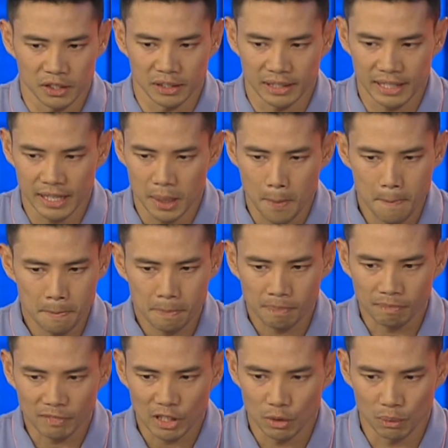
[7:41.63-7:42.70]
you're going to get
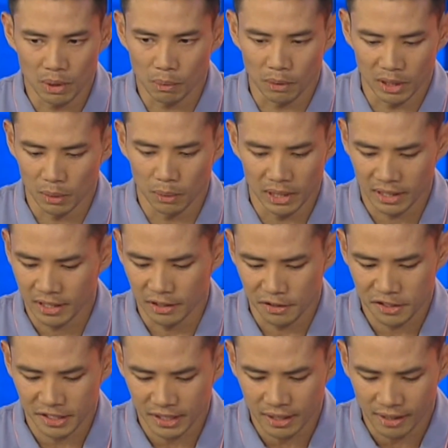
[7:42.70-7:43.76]
one-on-one
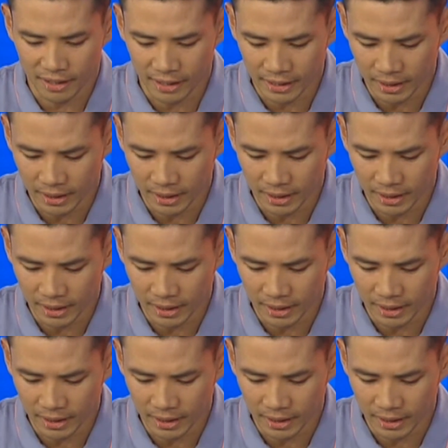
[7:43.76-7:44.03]
coaching.